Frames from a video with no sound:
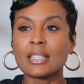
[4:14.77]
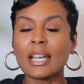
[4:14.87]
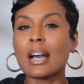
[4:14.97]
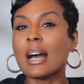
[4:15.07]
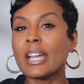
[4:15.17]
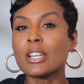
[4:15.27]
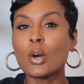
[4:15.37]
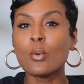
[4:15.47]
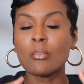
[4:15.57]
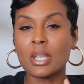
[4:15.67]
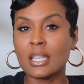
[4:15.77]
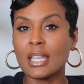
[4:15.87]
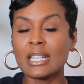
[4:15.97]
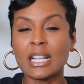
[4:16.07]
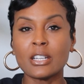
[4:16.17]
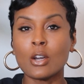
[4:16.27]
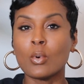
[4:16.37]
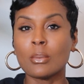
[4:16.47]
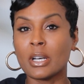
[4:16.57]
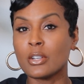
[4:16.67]
Like, I know me and I know
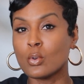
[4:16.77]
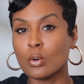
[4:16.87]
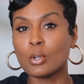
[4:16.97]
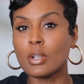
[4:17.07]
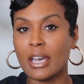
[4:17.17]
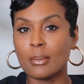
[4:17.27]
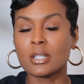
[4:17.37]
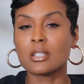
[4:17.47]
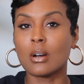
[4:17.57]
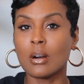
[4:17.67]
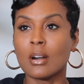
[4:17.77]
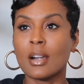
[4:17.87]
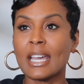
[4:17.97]
what my normal habits are.